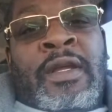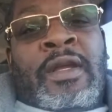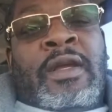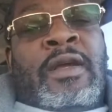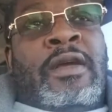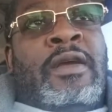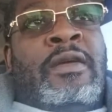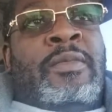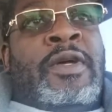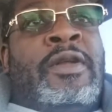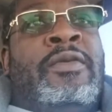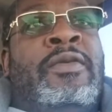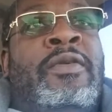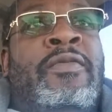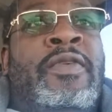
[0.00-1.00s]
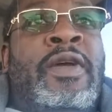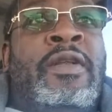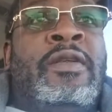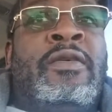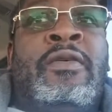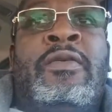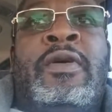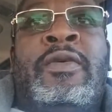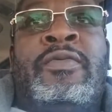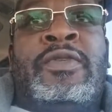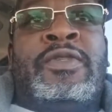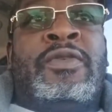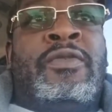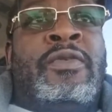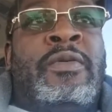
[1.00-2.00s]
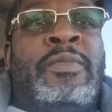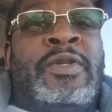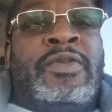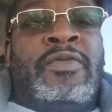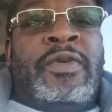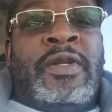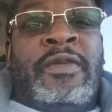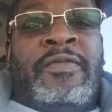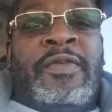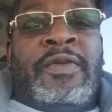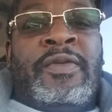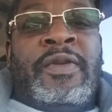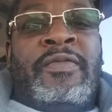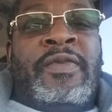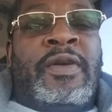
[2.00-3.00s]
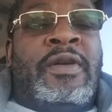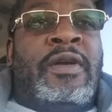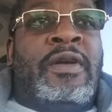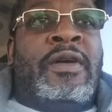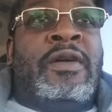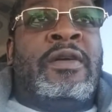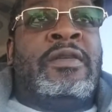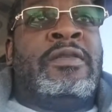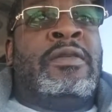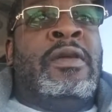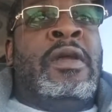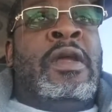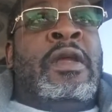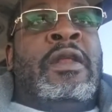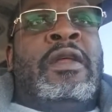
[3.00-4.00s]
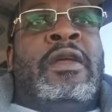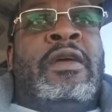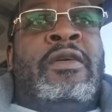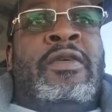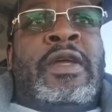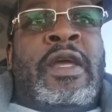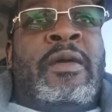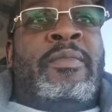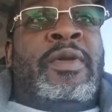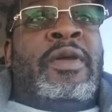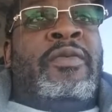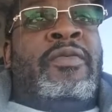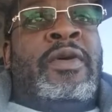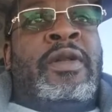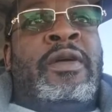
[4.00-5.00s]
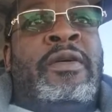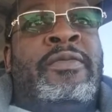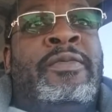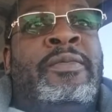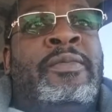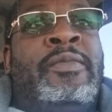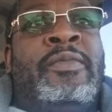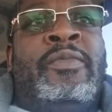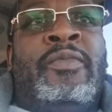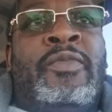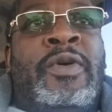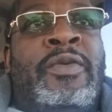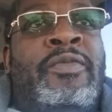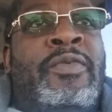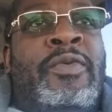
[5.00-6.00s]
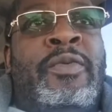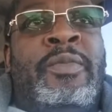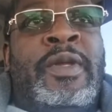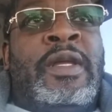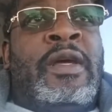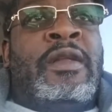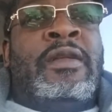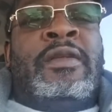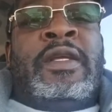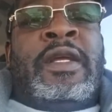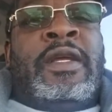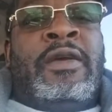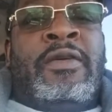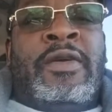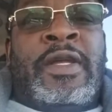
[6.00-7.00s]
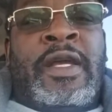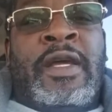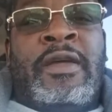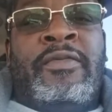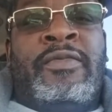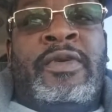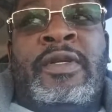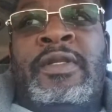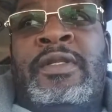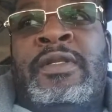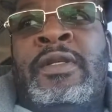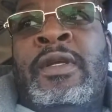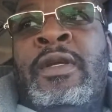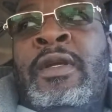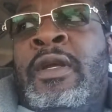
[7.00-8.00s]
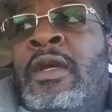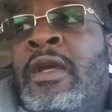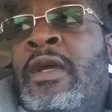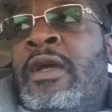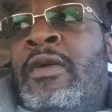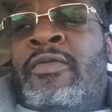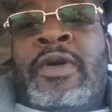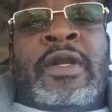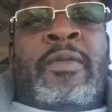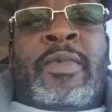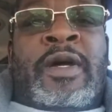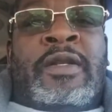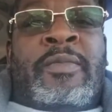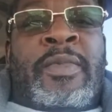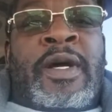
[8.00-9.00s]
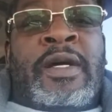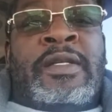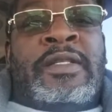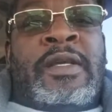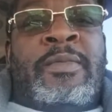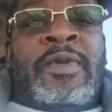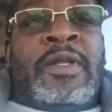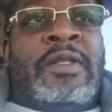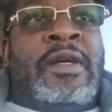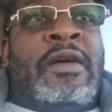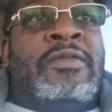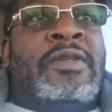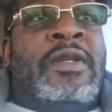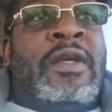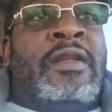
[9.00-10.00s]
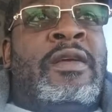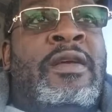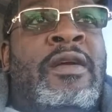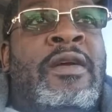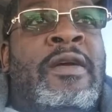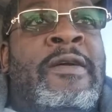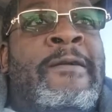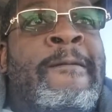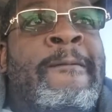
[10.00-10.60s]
I don't know if y'all know, I was torn between a few different cars, the Hellcat being one of them. What ruled me out of the Hellcat was I wasn't about to buy a $70,000 car.